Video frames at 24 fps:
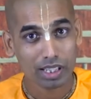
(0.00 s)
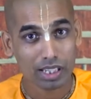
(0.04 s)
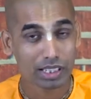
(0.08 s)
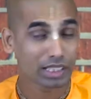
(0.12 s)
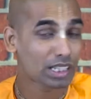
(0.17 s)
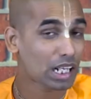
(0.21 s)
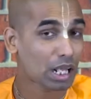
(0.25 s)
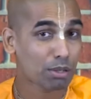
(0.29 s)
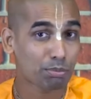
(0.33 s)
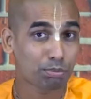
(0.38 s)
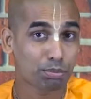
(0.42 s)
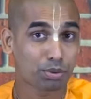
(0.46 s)

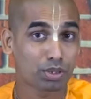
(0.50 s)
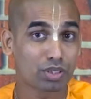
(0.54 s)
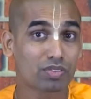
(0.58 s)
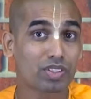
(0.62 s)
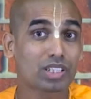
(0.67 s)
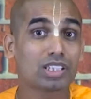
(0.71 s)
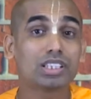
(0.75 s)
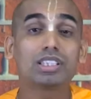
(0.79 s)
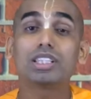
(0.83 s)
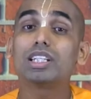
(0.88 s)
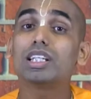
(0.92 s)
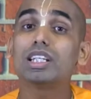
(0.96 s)

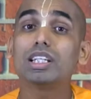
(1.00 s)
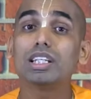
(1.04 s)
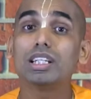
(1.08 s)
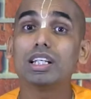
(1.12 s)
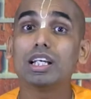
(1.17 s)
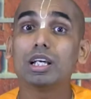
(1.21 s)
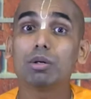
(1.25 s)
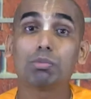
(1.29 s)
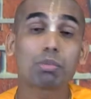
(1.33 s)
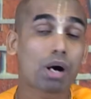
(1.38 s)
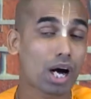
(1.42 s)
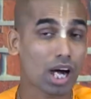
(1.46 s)
Nāpnuvanti
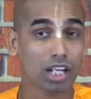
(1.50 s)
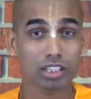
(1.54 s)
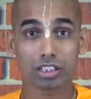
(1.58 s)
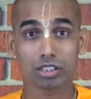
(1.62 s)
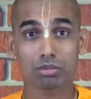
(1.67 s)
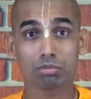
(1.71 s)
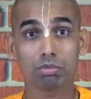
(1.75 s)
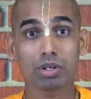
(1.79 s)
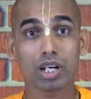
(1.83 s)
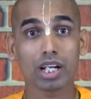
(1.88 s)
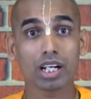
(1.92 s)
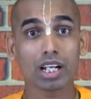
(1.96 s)

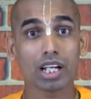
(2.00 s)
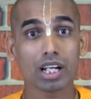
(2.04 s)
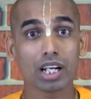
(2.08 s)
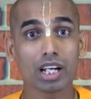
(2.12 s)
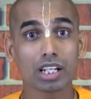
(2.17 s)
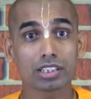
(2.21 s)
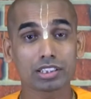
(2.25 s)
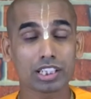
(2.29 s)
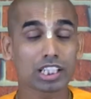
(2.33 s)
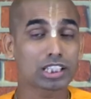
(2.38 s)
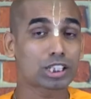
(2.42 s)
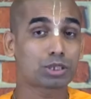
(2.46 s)
Mahātmānaha.
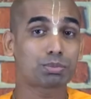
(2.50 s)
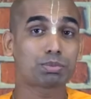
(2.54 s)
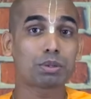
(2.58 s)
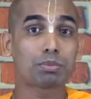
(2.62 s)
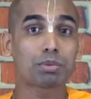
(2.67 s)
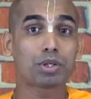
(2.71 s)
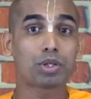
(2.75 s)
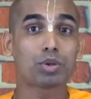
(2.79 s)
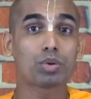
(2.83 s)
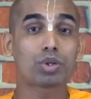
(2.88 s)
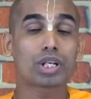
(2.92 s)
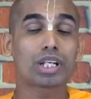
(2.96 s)
Such
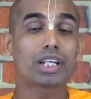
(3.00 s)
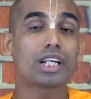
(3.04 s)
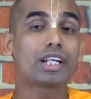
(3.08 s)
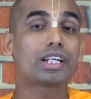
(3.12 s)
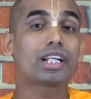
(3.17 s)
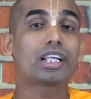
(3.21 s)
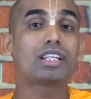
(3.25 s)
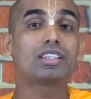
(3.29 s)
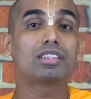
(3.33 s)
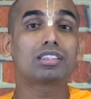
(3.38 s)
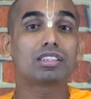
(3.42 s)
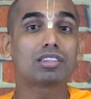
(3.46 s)
people who can
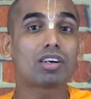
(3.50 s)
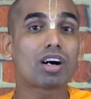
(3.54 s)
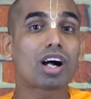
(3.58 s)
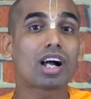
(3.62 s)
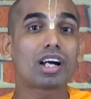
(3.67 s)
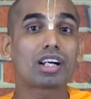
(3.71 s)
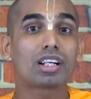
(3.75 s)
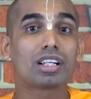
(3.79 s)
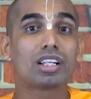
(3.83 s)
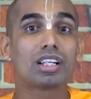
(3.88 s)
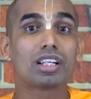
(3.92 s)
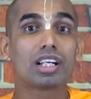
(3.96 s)
attain
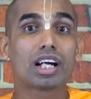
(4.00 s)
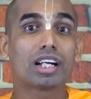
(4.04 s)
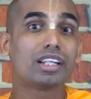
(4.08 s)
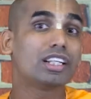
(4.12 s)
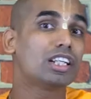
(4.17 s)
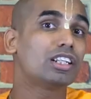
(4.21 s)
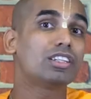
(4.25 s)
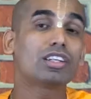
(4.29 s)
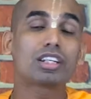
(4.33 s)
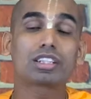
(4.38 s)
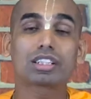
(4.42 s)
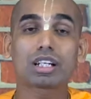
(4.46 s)
God and
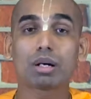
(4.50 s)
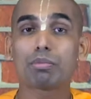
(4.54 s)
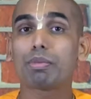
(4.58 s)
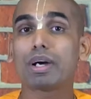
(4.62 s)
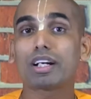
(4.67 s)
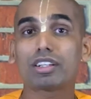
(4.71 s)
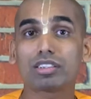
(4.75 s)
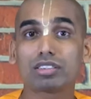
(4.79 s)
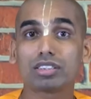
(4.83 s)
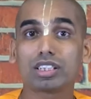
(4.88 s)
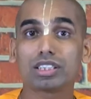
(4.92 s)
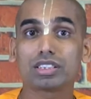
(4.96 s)
need not come
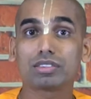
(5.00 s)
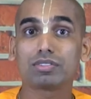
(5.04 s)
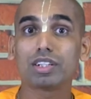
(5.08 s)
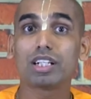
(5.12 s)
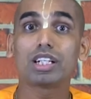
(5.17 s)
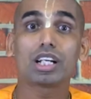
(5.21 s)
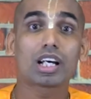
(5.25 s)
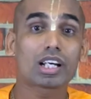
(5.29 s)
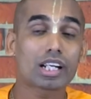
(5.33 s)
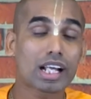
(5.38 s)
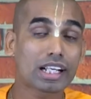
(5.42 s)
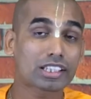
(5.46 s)
back to this world
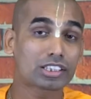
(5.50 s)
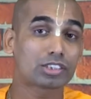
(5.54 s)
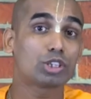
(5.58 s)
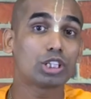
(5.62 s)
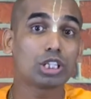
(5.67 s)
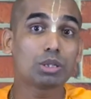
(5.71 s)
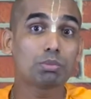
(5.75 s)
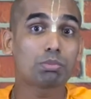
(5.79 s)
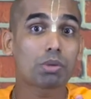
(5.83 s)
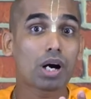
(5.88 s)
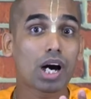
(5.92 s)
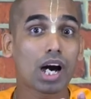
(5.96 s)
are
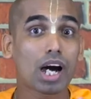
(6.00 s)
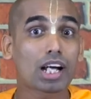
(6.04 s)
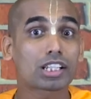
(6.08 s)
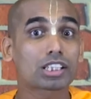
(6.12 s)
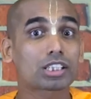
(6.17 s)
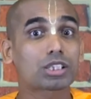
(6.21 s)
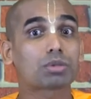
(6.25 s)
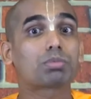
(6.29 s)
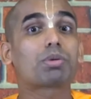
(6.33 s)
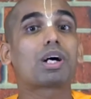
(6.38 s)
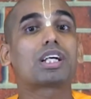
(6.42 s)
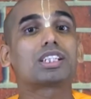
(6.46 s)
actually
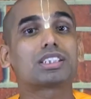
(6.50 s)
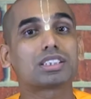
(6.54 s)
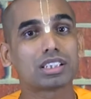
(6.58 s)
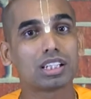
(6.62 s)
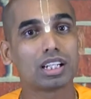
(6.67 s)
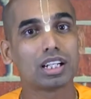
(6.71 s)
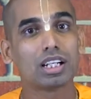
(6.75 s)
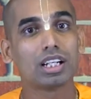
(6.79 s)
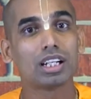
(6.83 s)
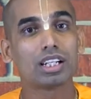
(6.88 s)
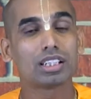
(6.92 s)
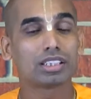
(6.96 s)
Mahātmas.
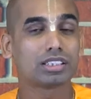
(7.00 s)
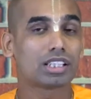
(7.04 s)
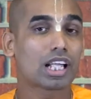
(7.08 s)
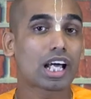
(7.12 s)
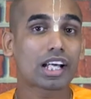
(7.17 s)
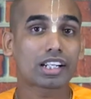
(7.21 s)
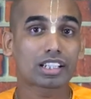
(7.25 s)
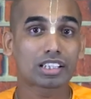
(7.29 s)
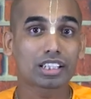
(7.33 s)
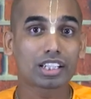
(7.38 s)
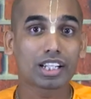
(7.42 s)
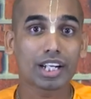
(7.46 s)
They
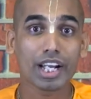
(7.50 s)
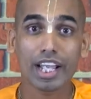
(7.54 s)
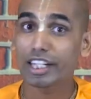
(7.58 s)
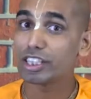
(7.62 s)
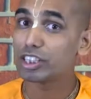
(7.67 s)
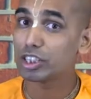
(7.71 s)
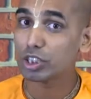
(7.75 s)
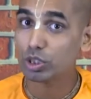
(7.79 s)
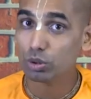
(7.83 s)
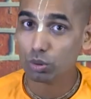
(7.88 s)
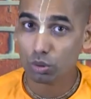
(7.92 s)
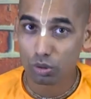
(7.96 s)
are great
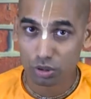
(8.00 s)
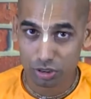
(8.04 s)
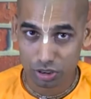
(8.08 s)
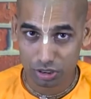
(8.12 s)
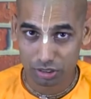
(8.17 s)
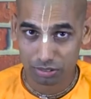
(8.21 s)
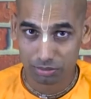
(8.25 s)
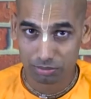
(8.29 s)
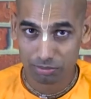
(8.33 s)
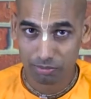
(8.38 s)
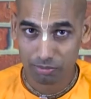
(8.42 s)
souls.